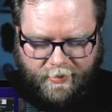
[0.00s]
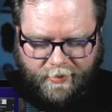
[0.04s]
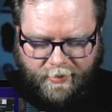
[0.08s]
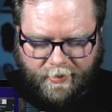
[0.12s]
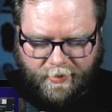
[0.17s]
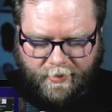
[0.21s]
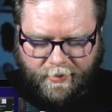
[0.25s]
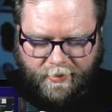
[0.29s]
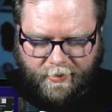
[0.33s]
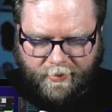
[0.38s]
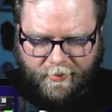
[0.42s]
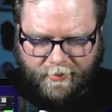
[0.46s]

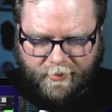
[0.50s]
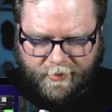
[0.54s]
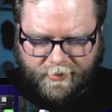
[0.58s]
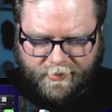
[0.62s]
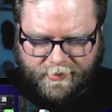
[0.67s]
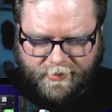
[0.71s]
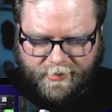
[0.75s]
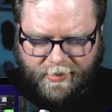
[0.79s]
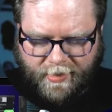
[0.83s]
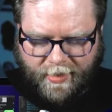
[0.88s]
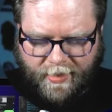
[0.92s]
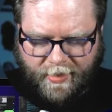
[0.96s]
In
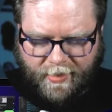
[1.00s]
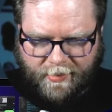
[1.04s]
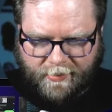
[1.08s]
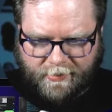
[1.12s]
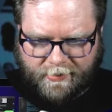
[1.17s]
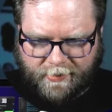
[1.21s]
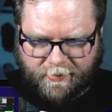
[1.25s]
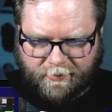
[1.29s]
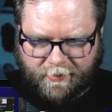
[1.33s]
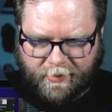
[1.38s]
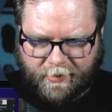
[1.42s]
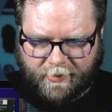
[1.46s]
this
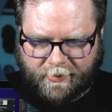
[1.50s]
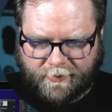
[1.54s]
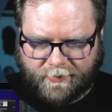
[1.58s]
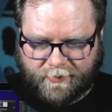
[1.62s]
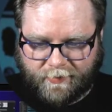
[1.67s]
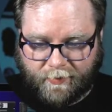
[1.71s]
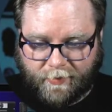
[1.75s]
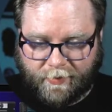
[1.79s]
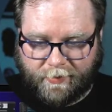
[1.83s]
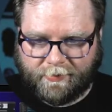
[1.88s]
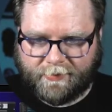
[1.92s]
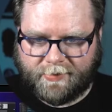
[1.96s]
case, I'm going to use
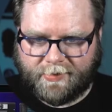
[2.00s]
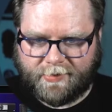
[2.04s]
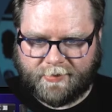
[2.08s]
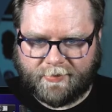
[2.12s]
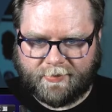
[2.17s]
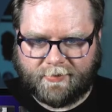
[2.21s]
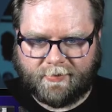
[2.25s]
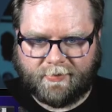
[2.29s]
root.